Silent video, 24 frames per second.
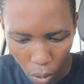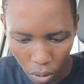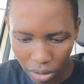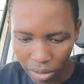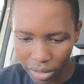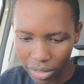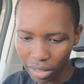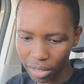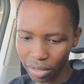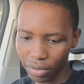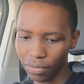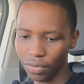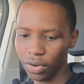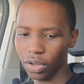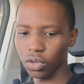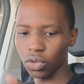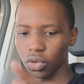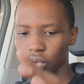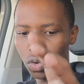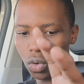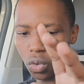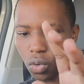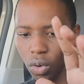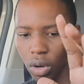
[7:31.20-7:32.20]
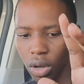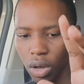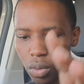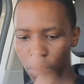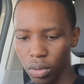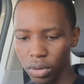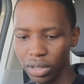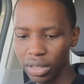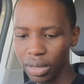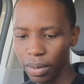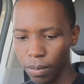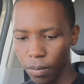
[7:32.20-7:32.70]
holders in the front, so
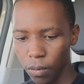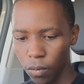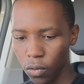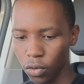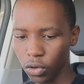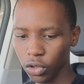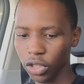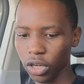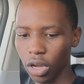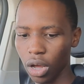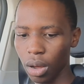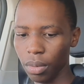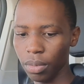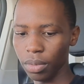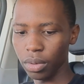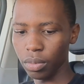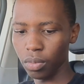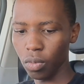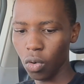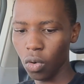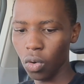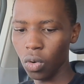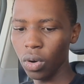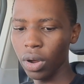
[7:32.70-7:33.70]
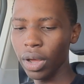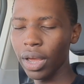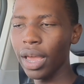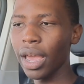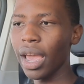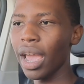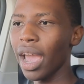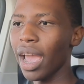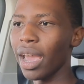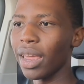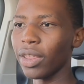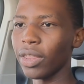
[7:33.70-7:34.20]
with some push carbon more,
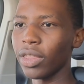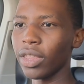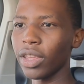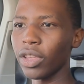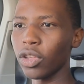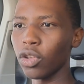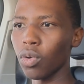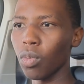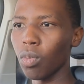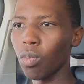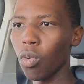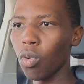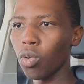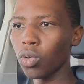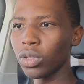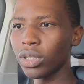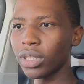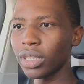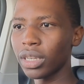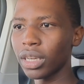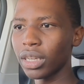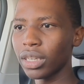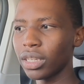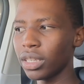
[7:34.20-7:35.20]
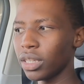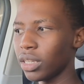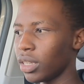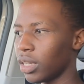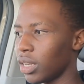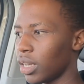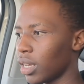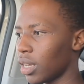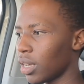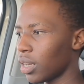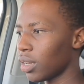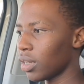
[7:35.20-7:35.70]
and then your mode setting
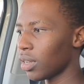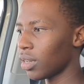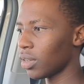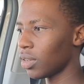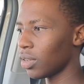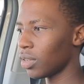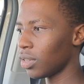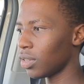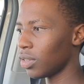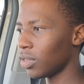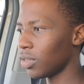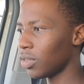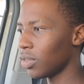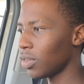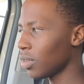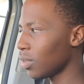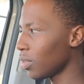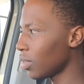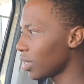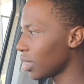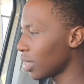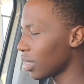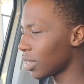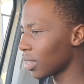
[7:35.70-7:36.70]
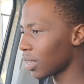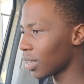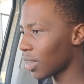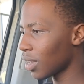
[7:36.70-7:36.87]
here. You guys say